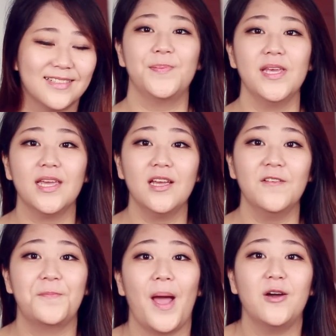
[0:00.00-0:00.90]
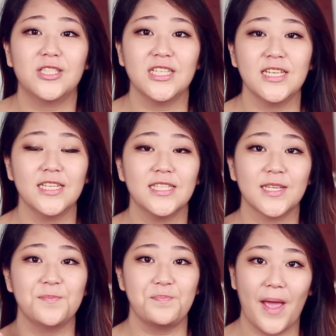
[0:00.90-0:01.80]
Speaking of pouches
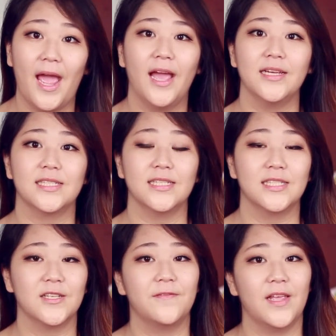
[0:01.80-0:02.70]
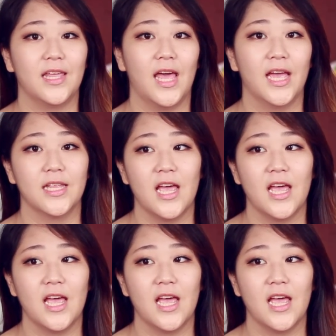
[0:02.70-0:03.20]
and bags and stuff like that,